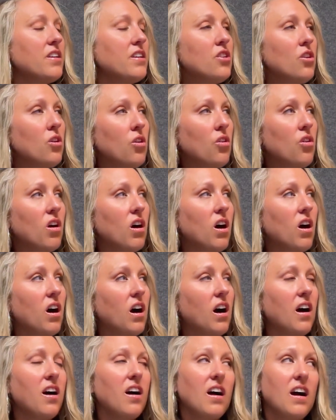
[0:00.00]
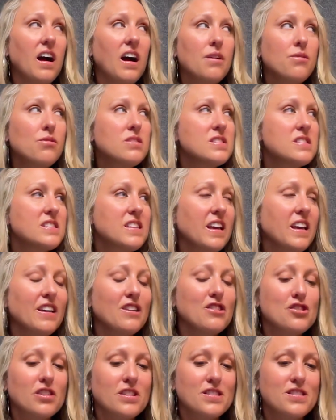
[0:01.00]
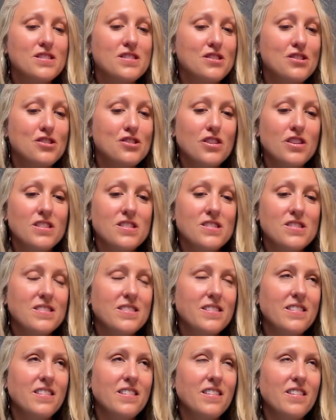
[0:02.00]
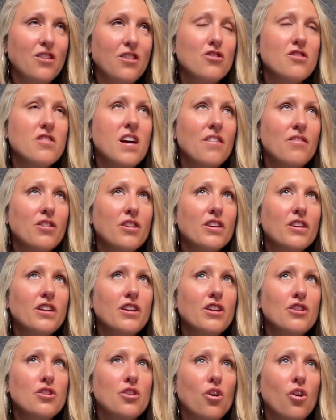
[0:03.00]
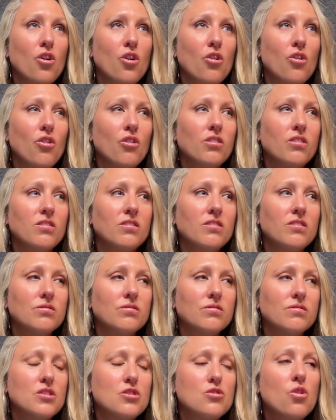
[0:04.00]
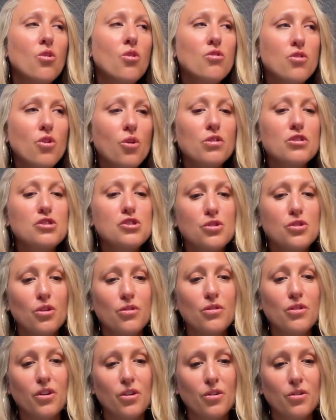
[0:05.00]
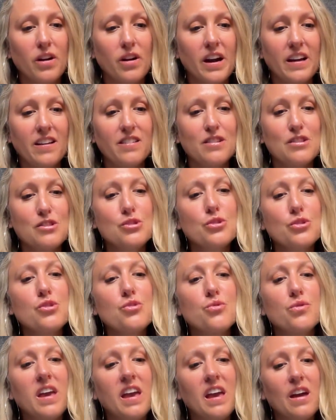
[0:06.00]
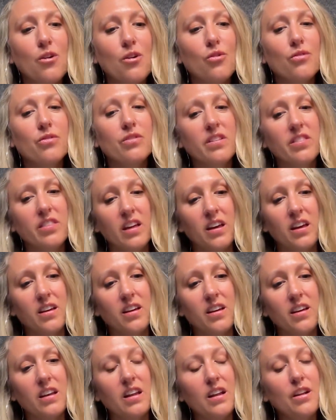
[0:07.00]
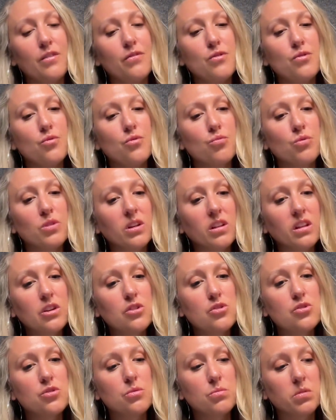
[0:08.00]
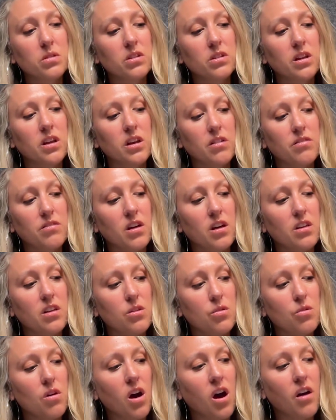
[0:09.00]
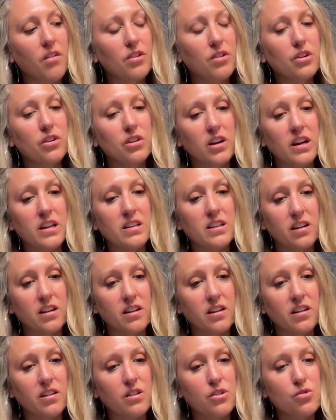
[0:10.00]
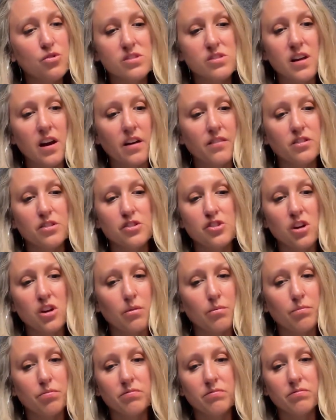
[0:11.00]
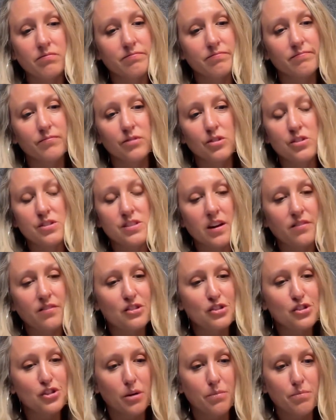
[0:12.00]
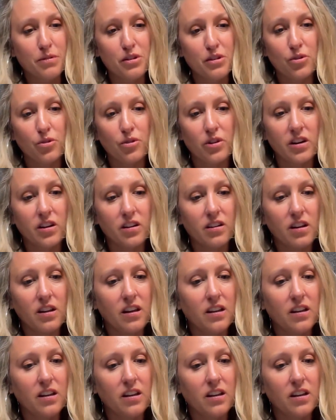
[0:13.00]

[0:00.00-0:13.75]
You know, I would say just just you're never going to know you don't know what you don't know, right? So you can't overthink it. Mm-hmm. And if you really do believe that you have a good idea, you just have to jump. You just have to jump and do it.